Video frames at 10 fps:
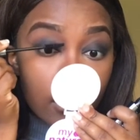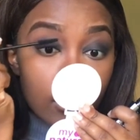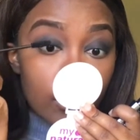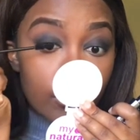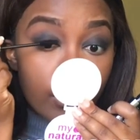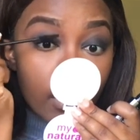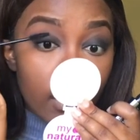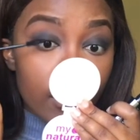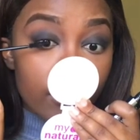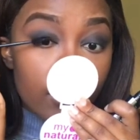don't
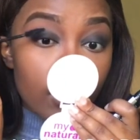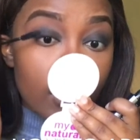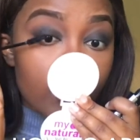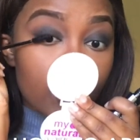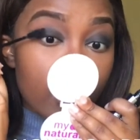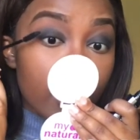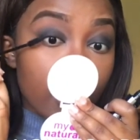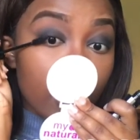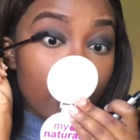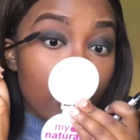behave. So I'm
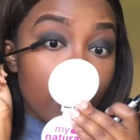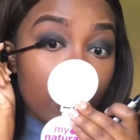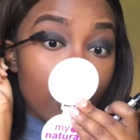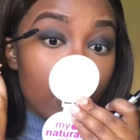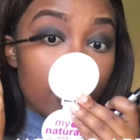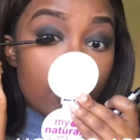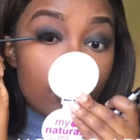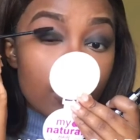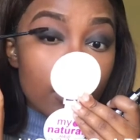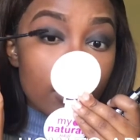trying to
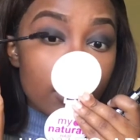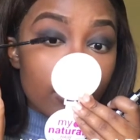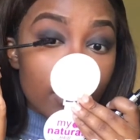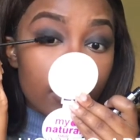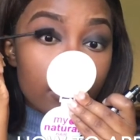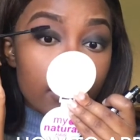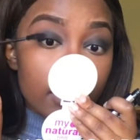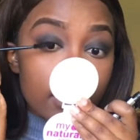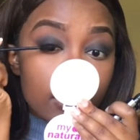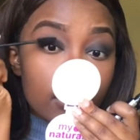straighten them out a
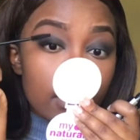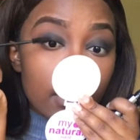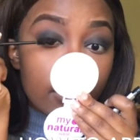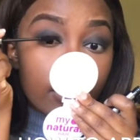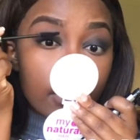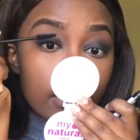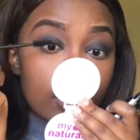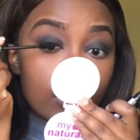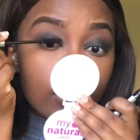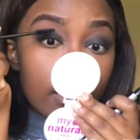bit without putting
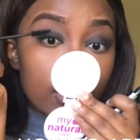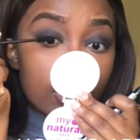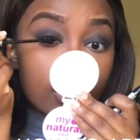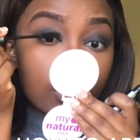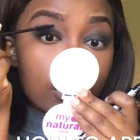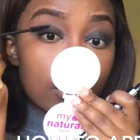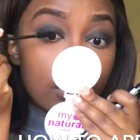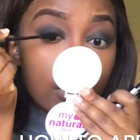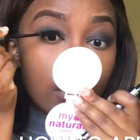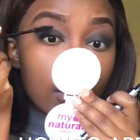too much
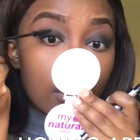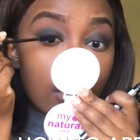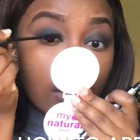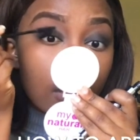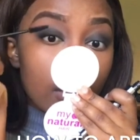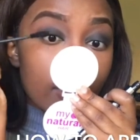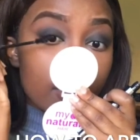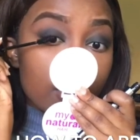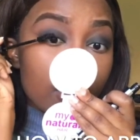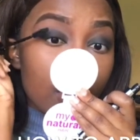
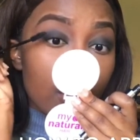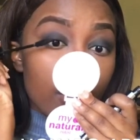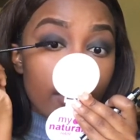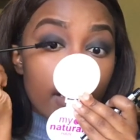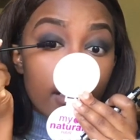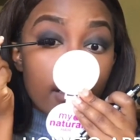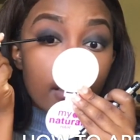mascara